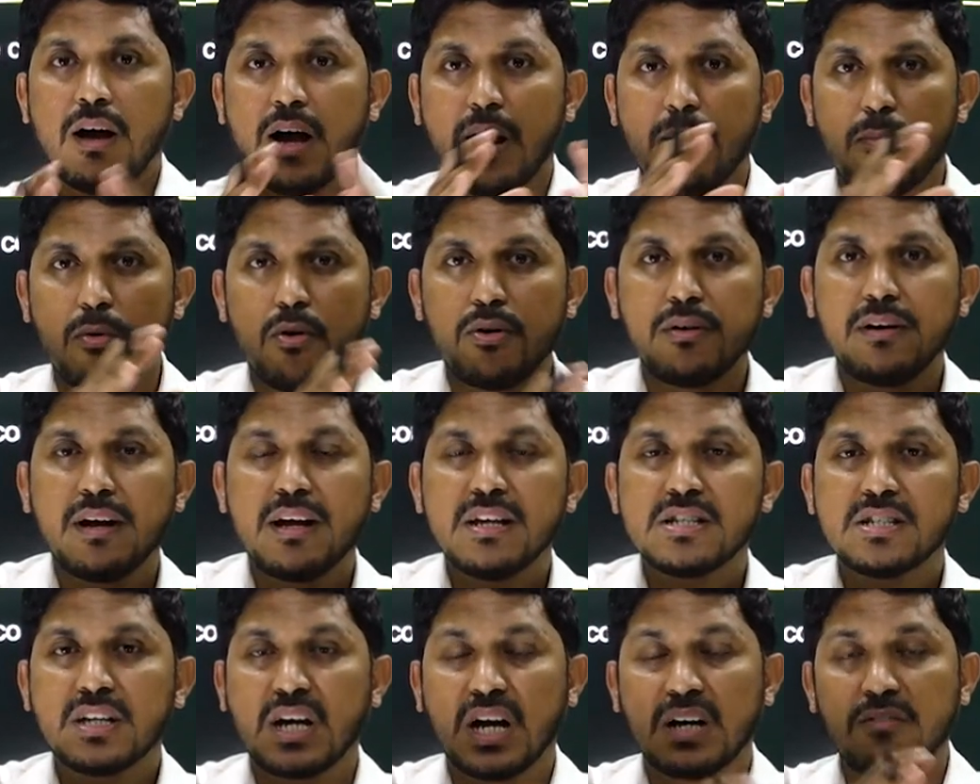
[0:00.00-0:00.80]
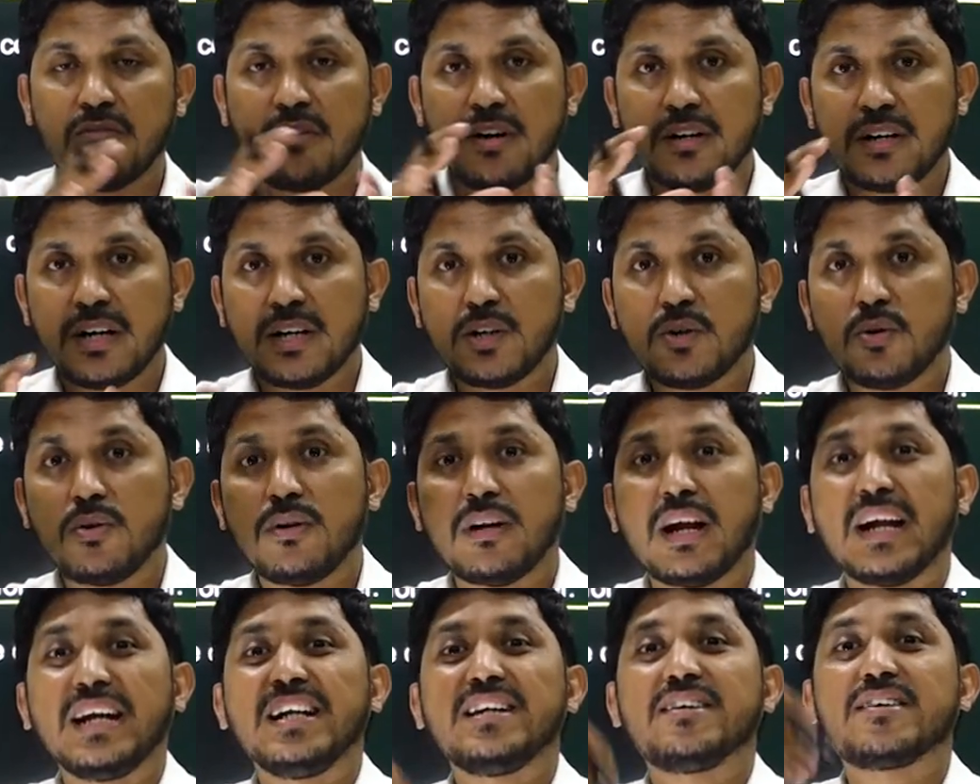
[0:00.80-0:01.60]
Ammonia is converted to
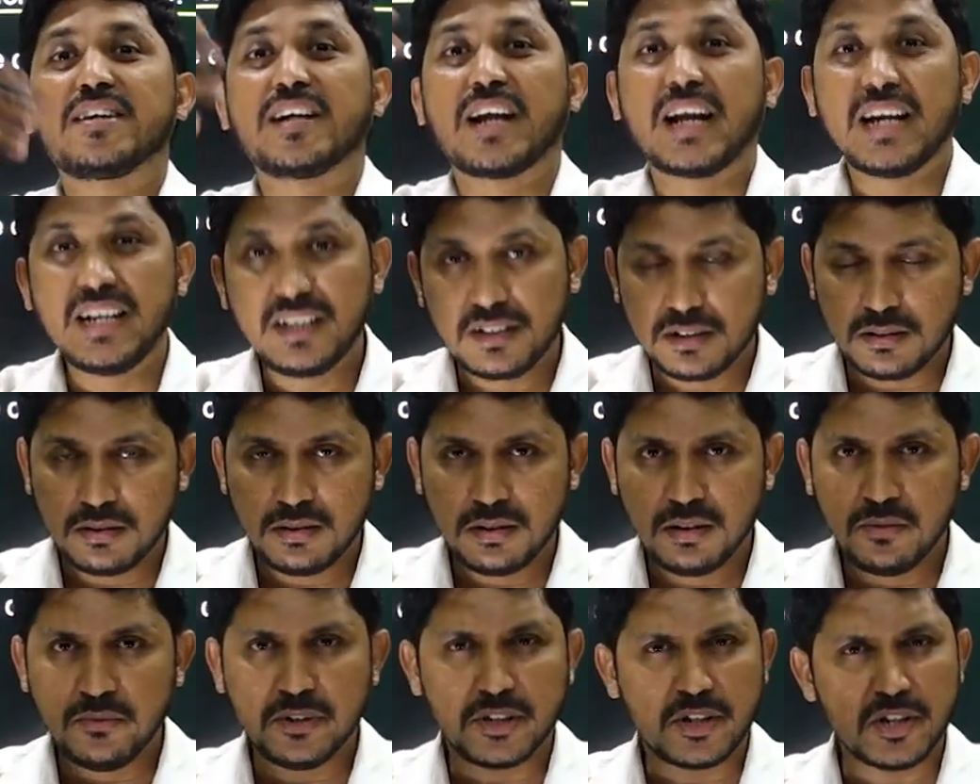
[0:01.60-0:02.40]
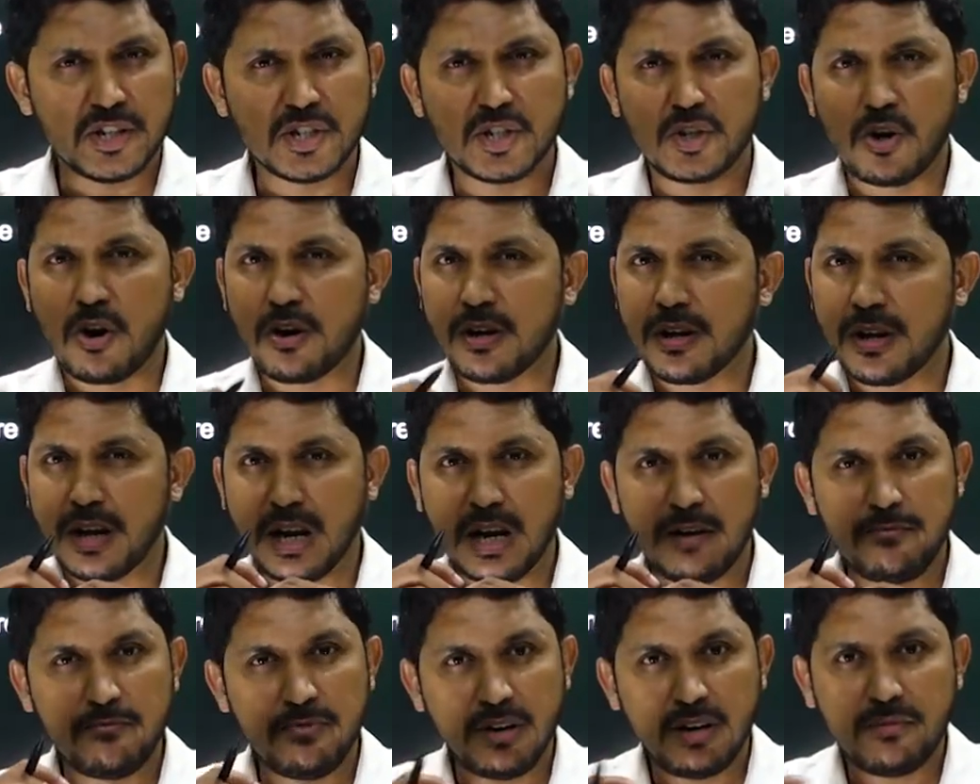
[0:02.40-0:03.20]
nitrite which is not
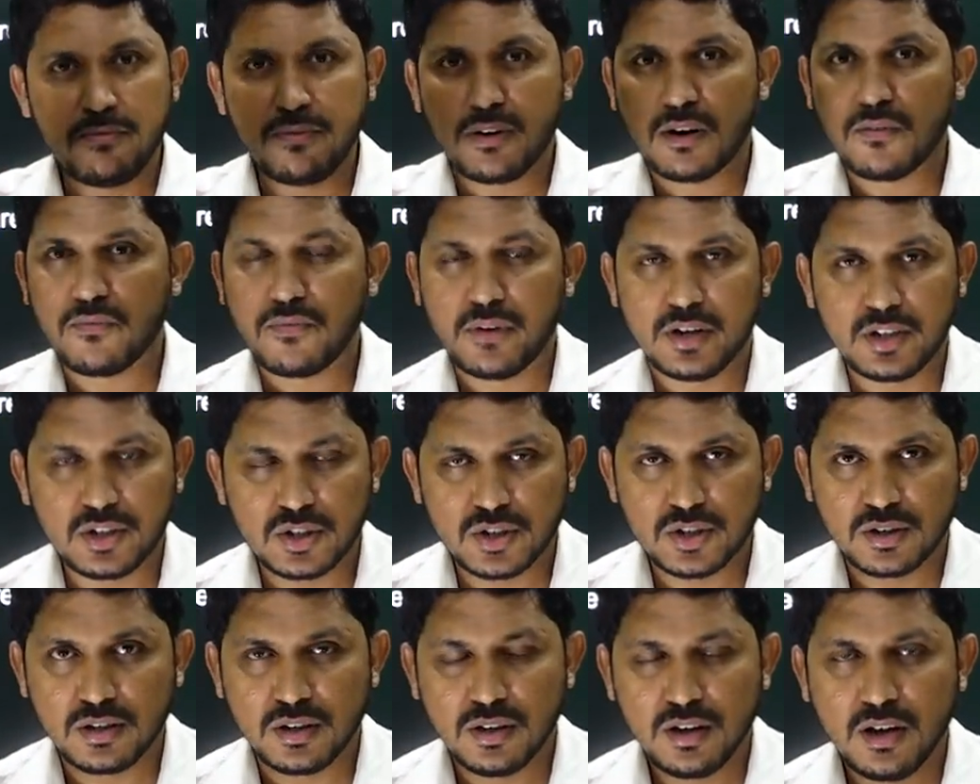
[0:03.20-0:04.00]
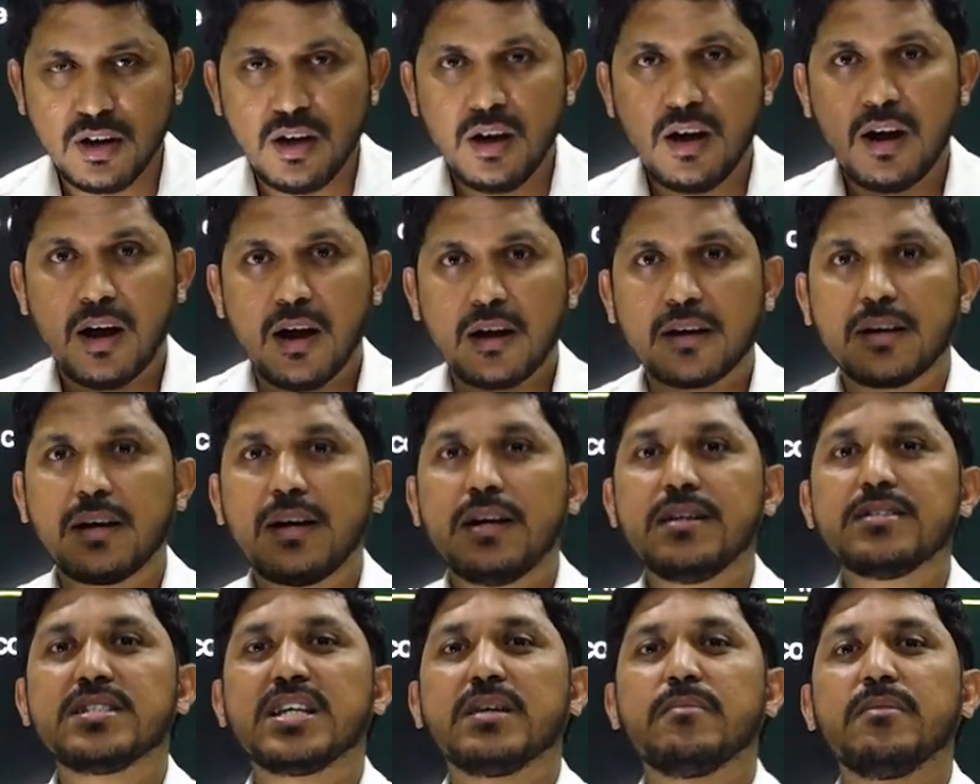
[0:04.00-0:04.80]
helpful for fish.
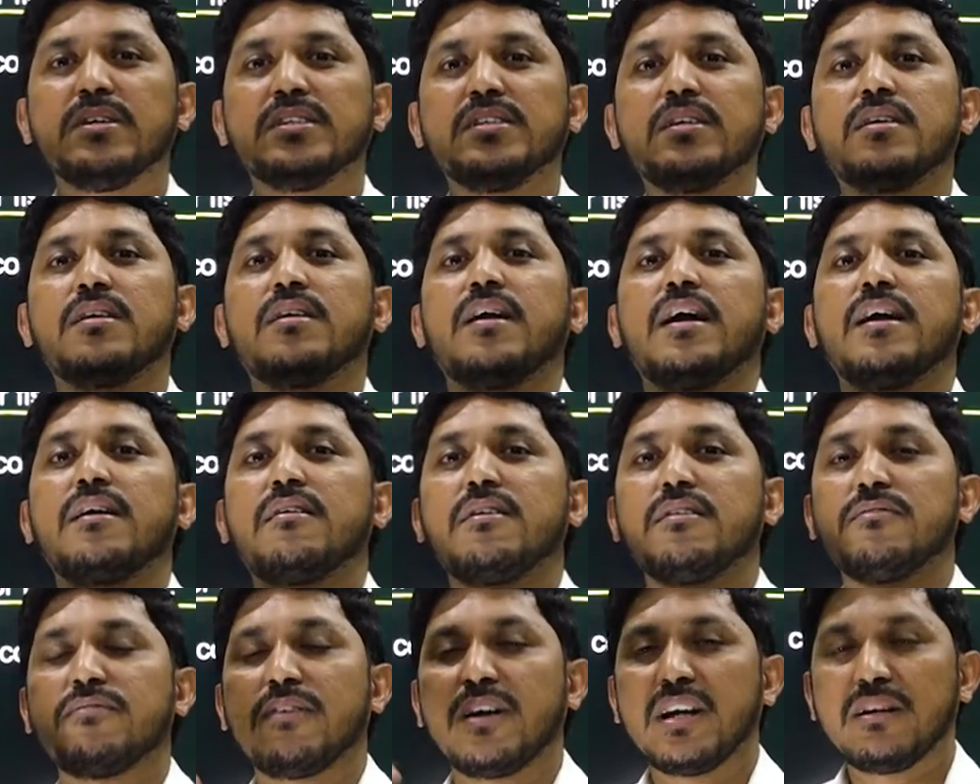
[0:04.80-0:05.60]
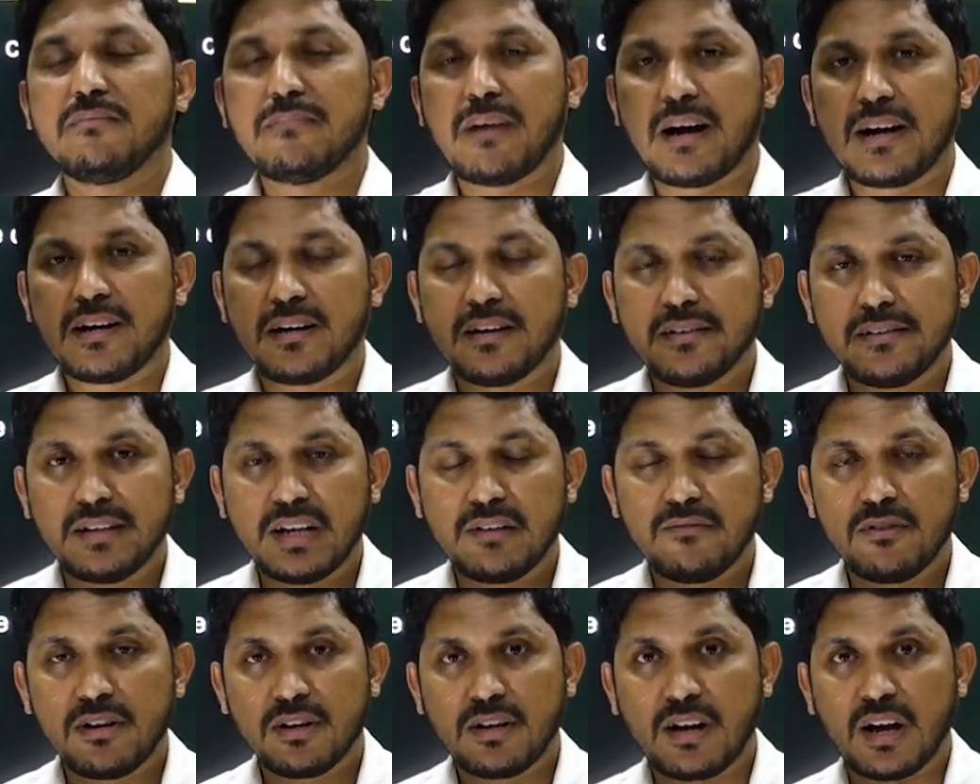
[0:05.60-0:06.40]
Again some other nitrifying
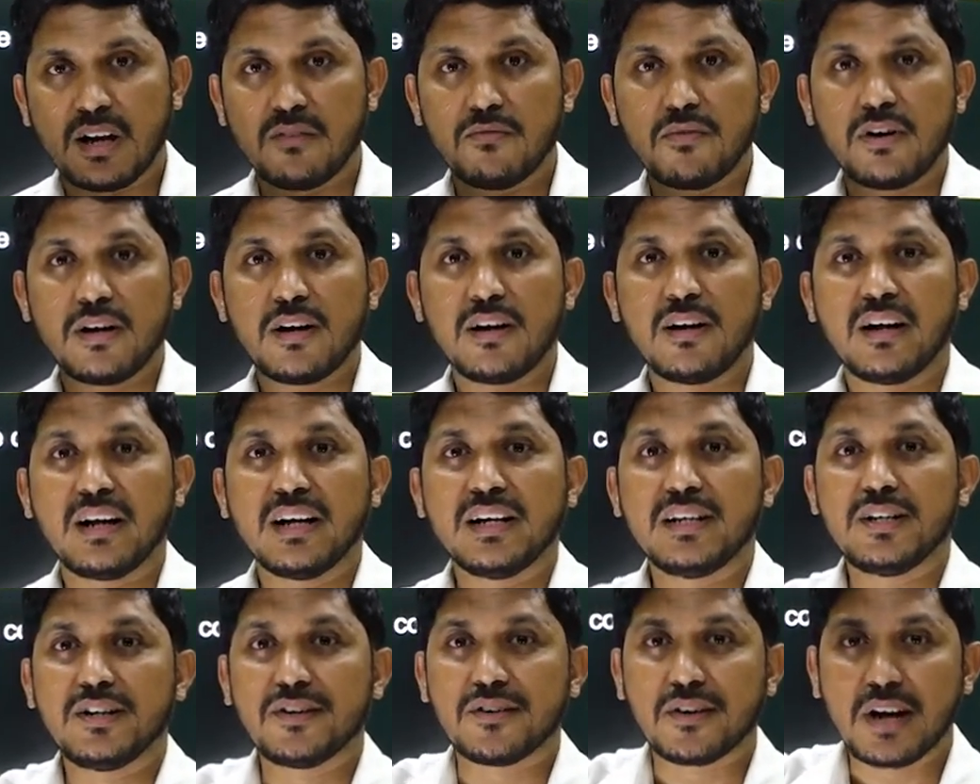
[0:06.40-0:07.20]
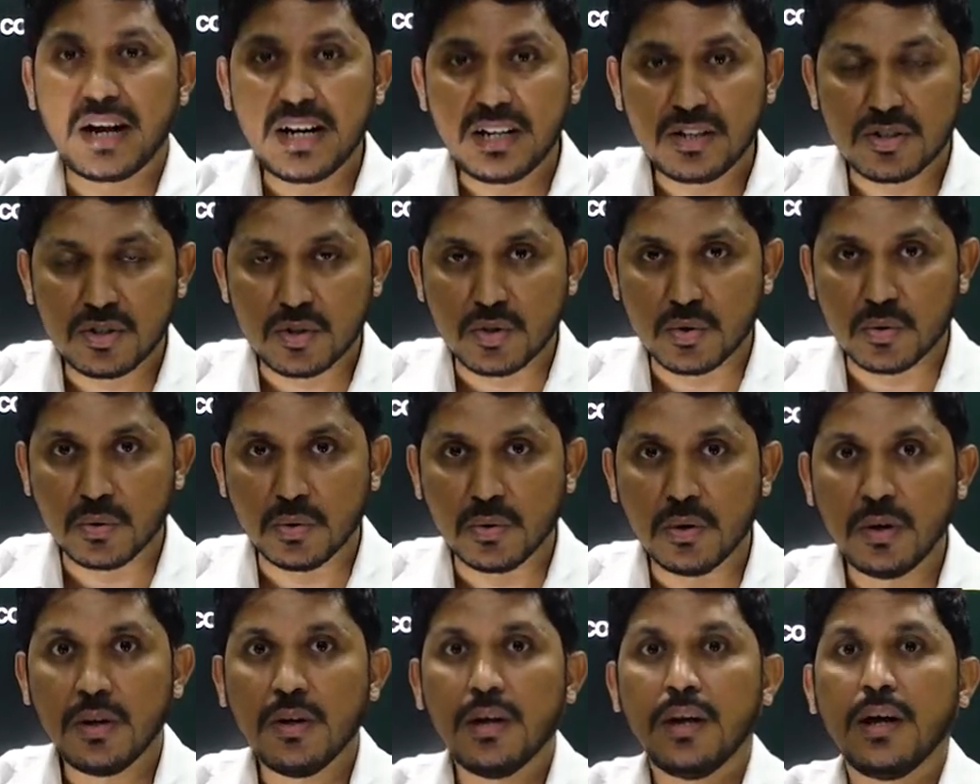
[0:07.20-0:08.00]
bacteria will convert nitrite to